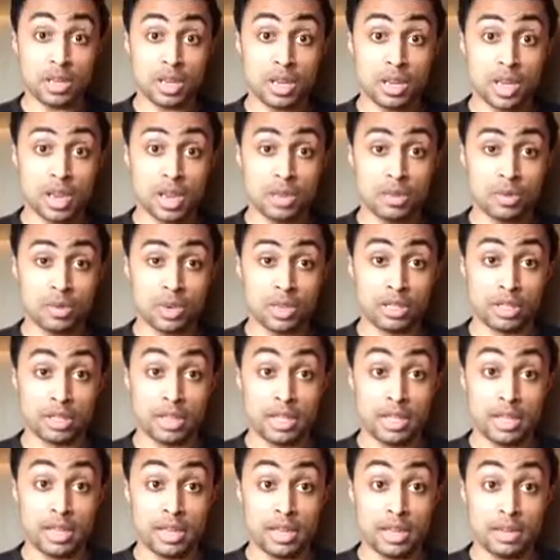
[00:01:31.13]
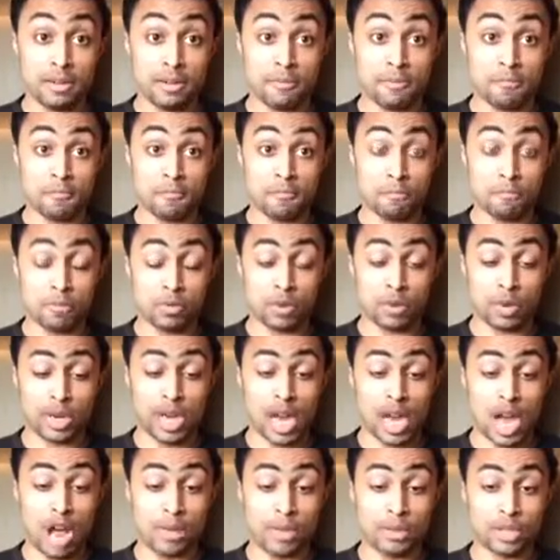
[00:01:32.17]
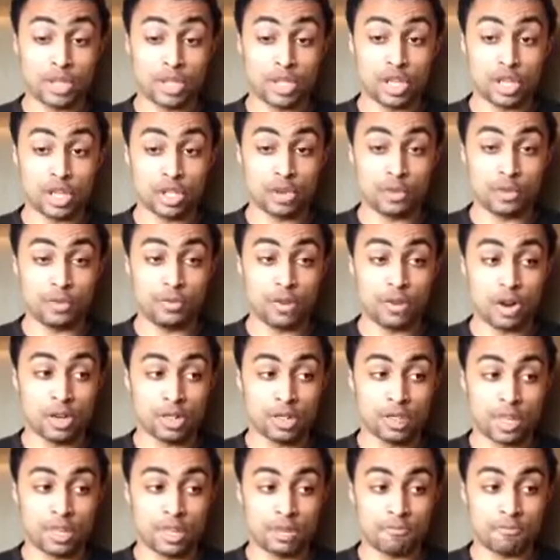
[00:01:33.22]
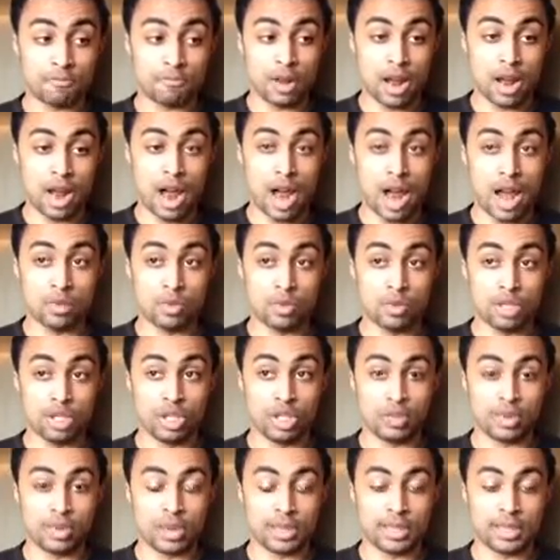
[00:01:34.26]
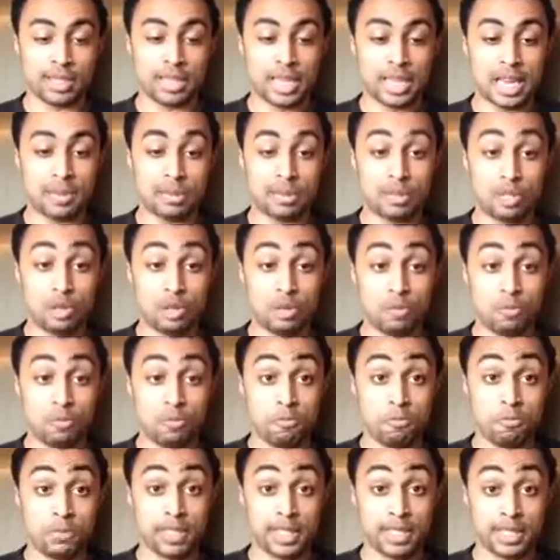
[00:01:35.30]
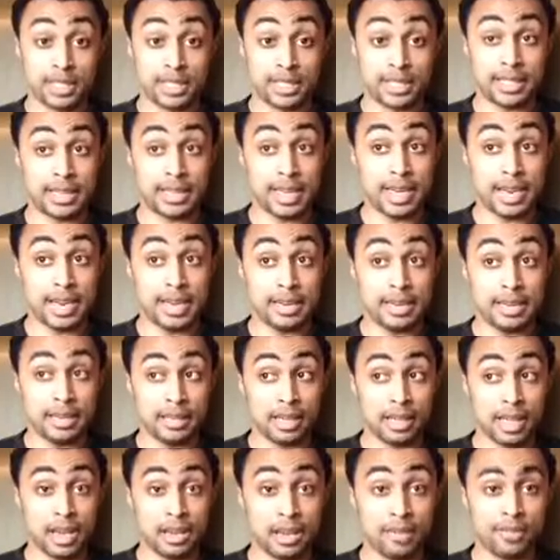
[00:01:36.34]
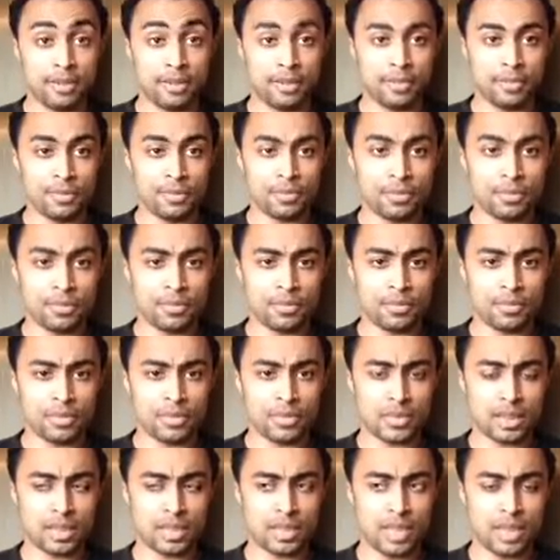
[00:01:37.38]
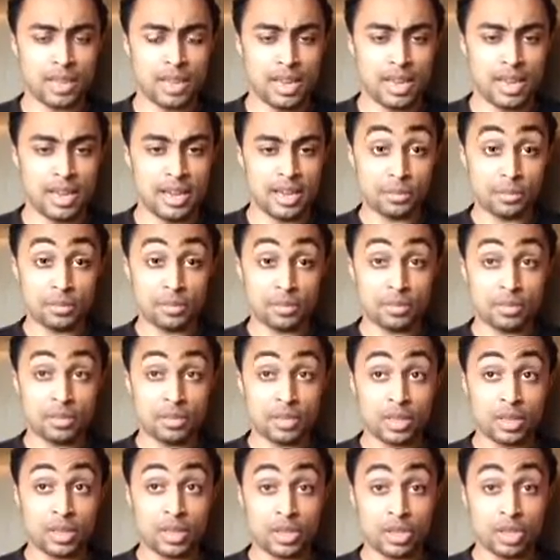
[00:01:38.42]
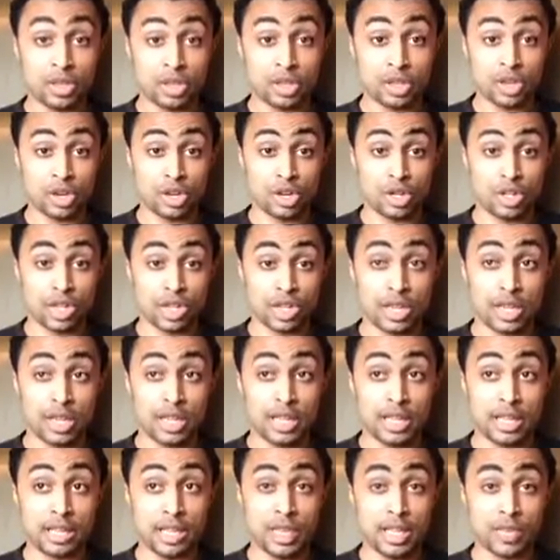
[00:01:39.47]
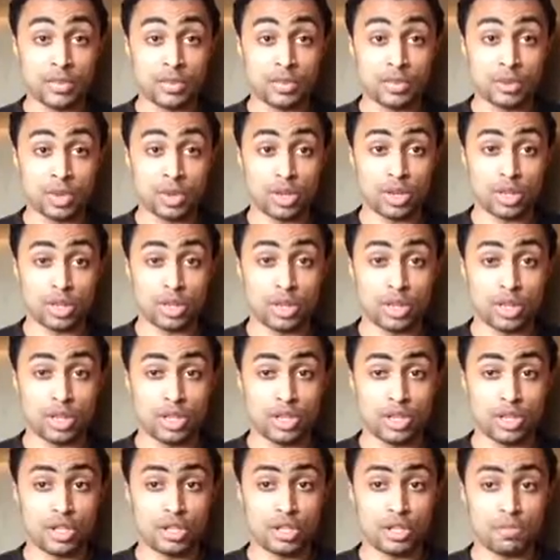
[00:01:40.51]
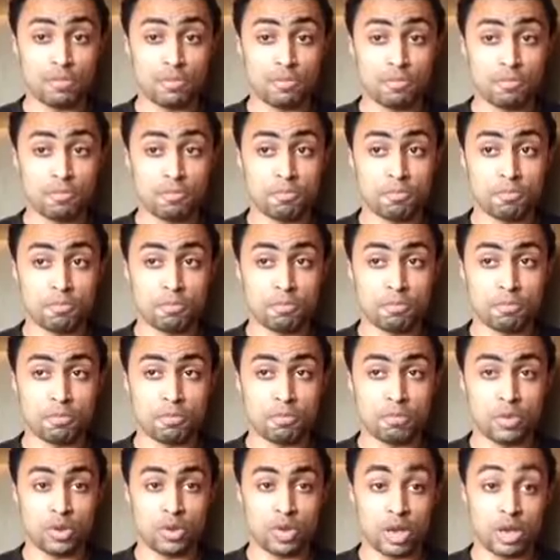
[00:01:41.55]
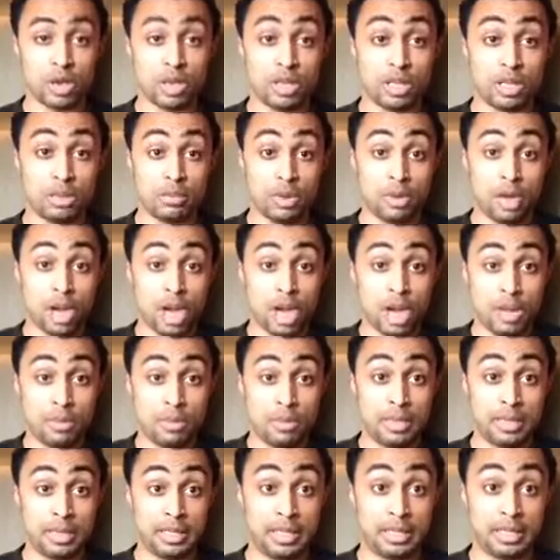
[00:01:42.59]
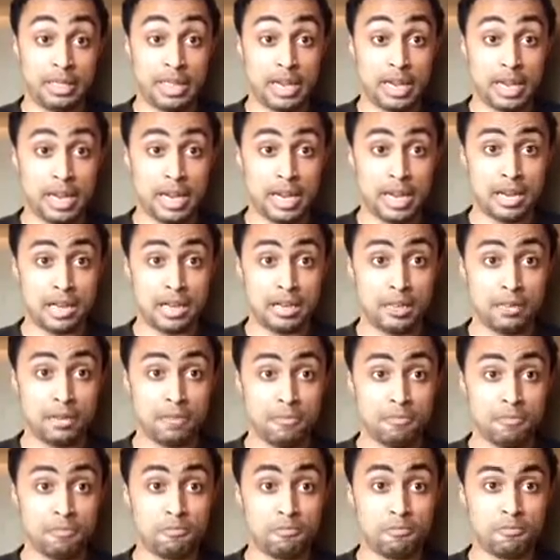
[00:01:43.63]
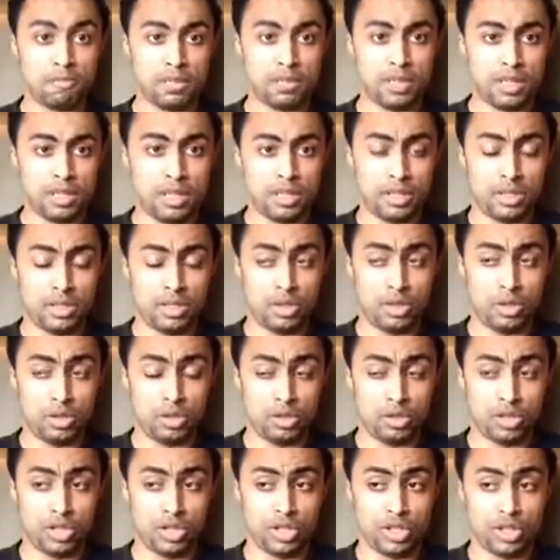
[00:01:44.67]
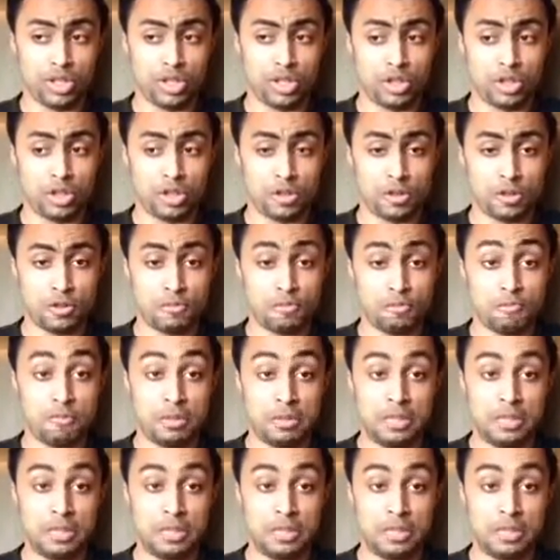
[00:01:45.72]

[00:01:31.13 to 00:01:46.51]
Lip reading: And really, the way how I'm seeing it so far is like, I really do want Sam to succeed in life. And the whole scenario is like, he lives with his mom and his dad, his older sister,